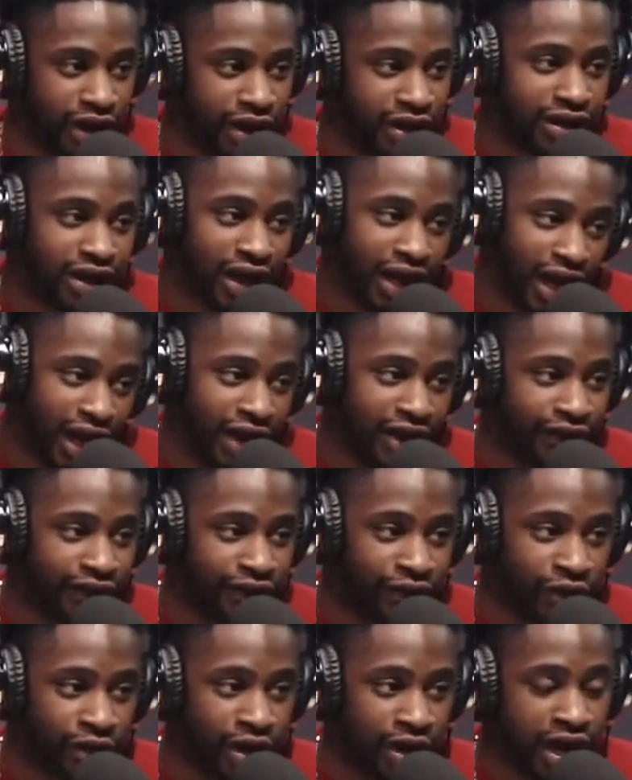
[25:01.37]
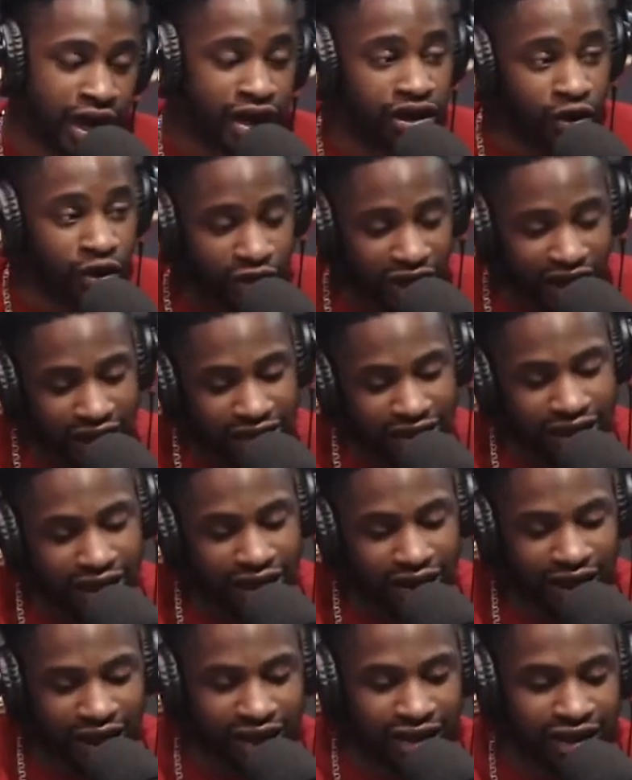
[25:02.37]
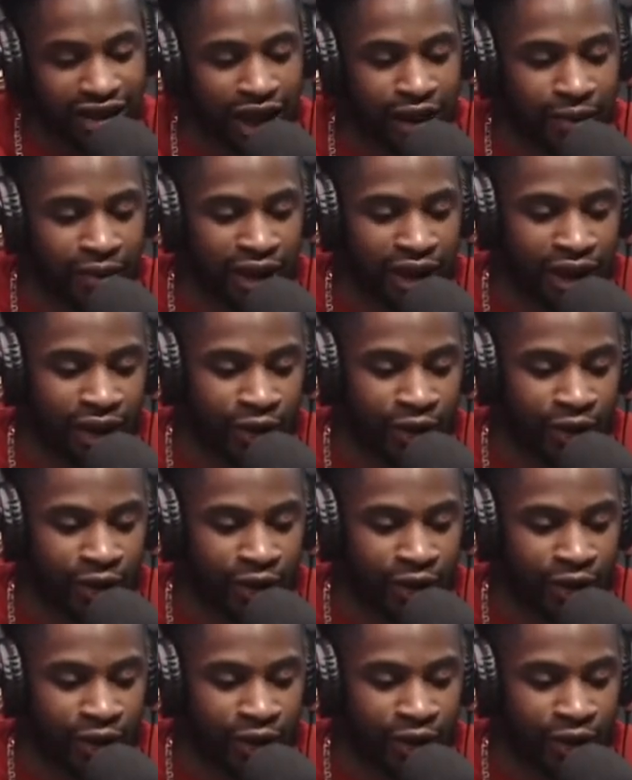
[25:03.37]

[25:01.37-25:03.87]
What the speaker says: It's a handful. So when I said that statement, it